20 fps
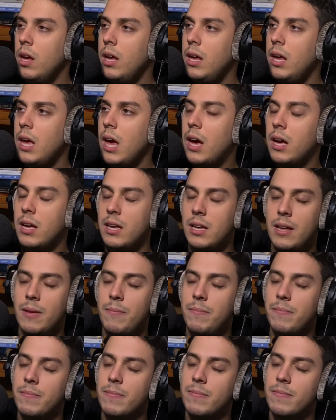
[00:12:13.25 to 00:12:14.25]
uh,
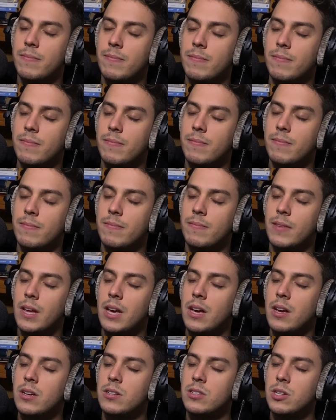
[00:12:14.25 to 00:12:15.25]

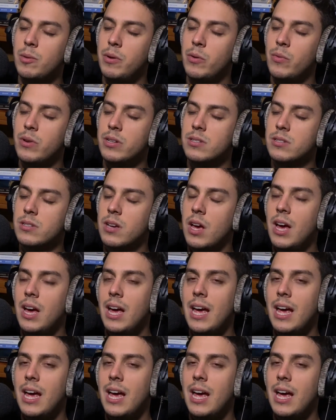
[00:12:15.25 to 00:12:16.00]
so many reasons.